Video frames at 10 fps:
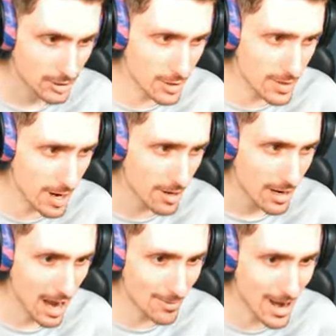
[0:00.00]
Junior,
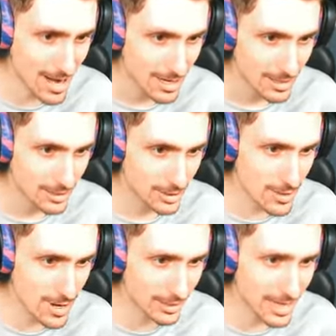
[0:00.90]
help me!
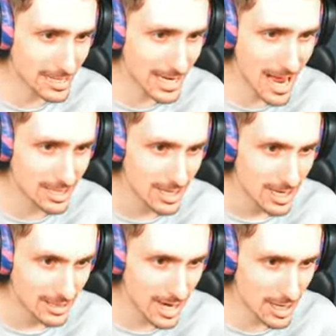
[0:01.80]
Junior, get his ass!
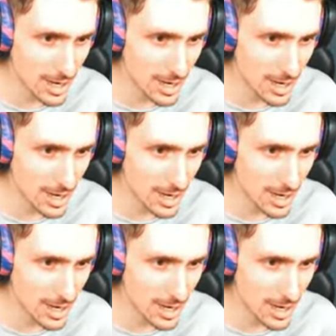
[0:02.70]
Thank